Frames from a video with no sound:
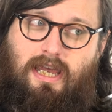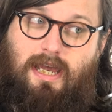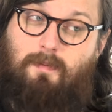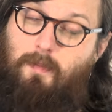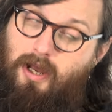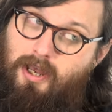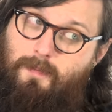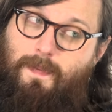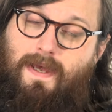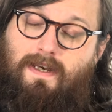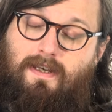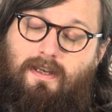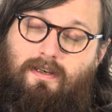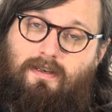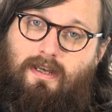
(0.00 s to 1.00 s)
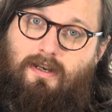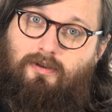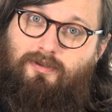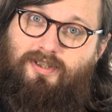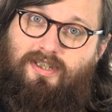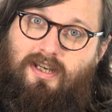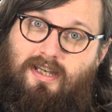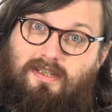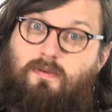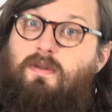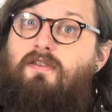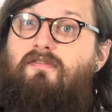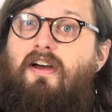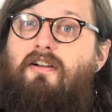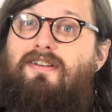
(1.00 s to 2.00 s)
In my opinion, it all starts
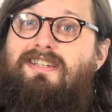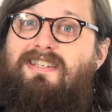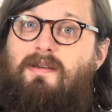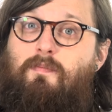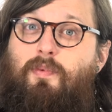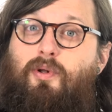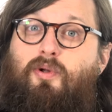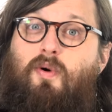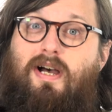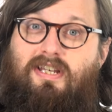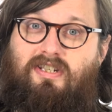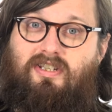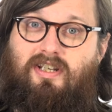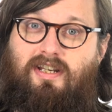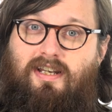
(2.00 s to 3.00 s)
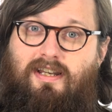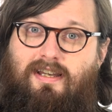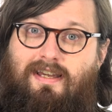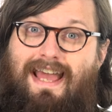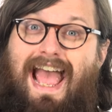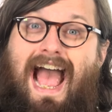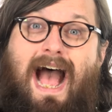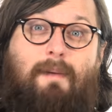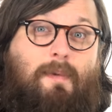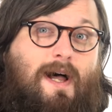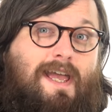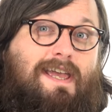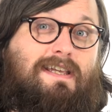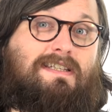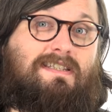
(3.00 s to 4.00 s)
with a very simple question. Am
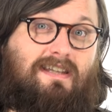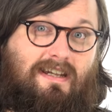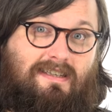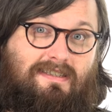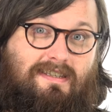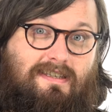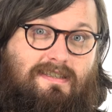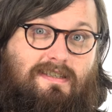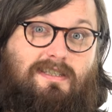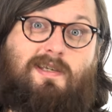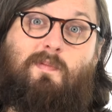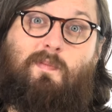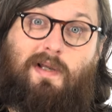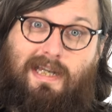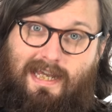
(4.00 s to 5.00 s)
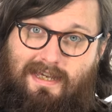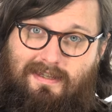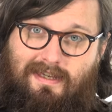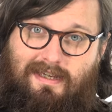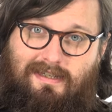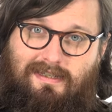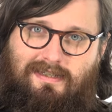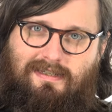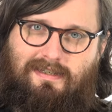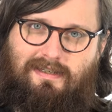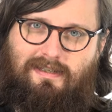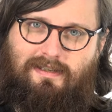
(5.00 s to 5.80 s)
I excited to play this?